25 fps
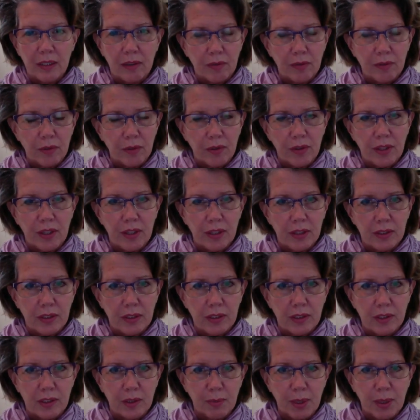If you
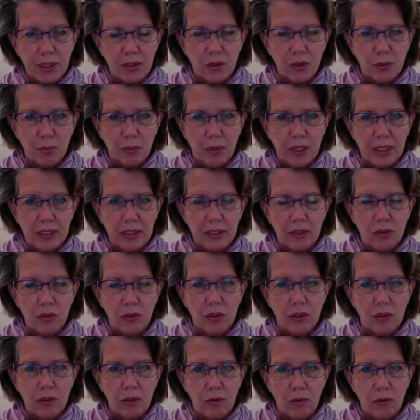suspect you're pregnant
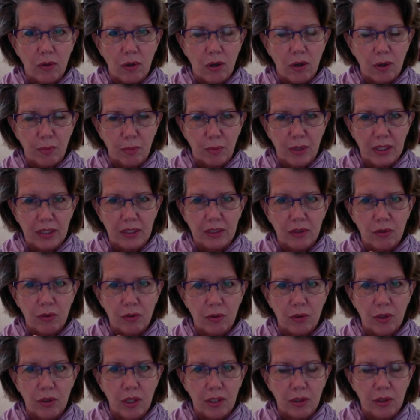or are pregnant,
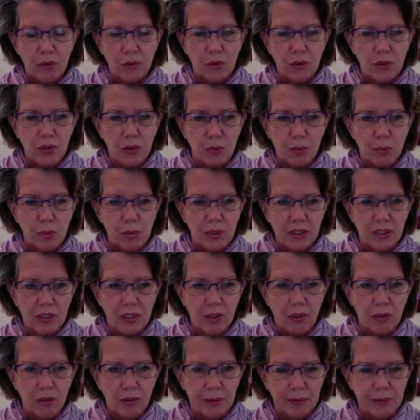do not use this point
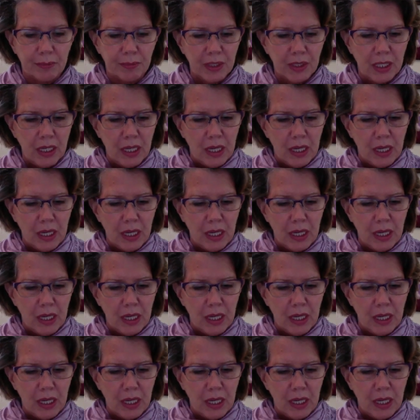at all.